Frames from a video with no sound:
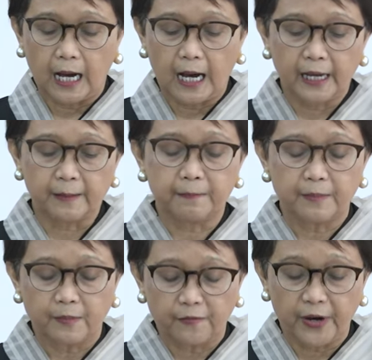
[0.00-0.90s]

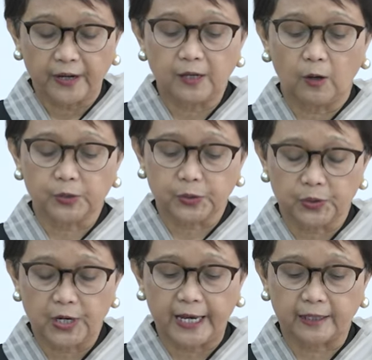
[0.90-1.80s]
I'm very
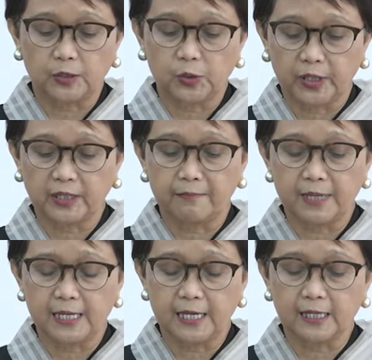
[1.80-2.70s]
also glad during the
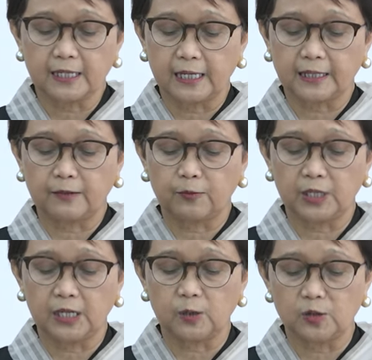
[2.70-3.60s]
meeting that
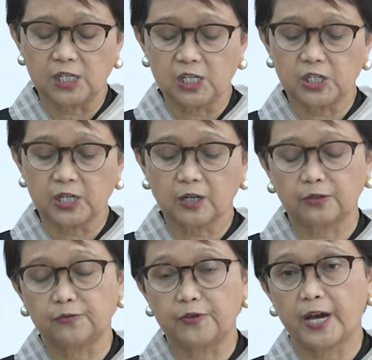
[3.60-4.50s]
Indonesia
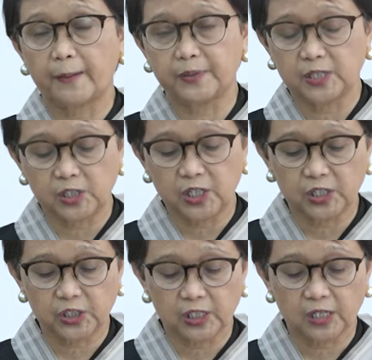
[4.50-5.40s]
conveyed
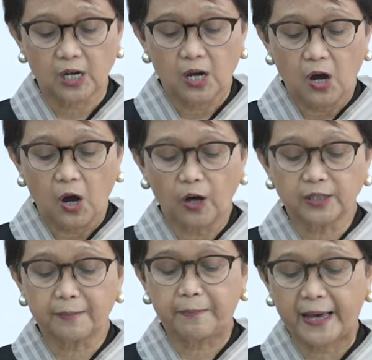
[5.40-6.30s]
appreciation
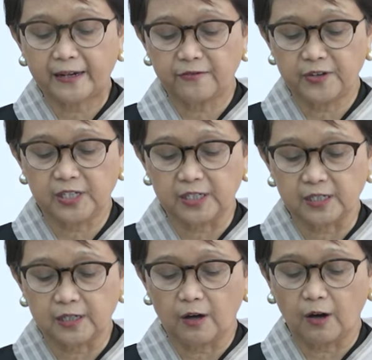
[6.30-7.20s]
on the planned
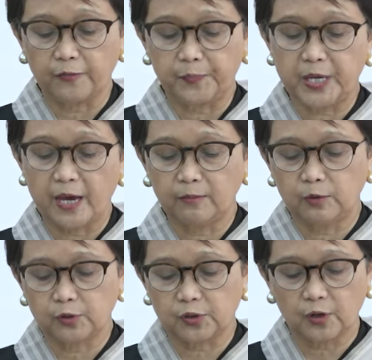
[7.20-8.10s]
visit of
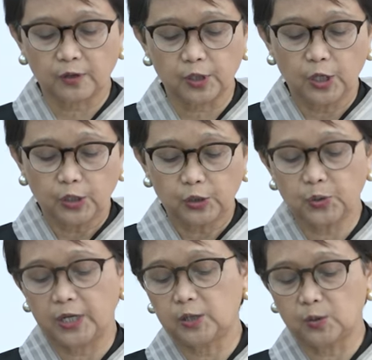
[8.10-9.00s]
PM Luxon to
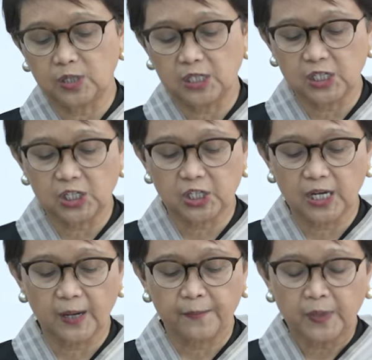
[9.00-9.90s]

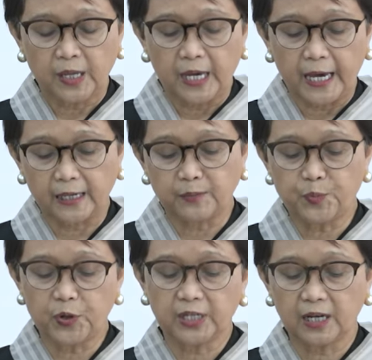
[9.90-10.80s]
Indonesia and
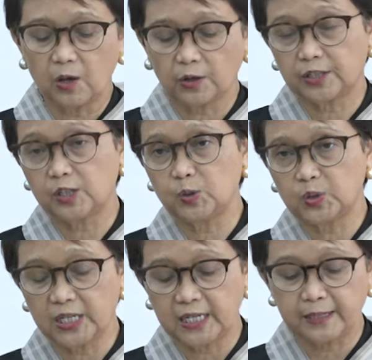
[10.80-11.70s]
bring along the New
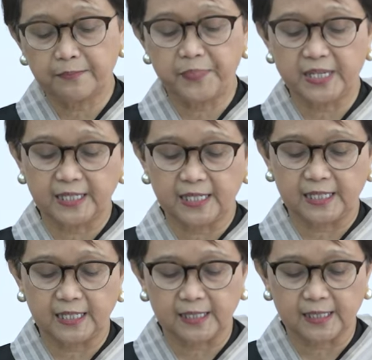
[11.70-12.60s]
Zealand
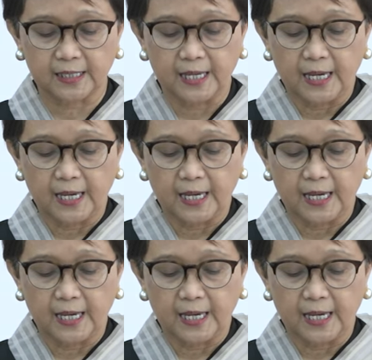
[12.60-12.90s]
businesses,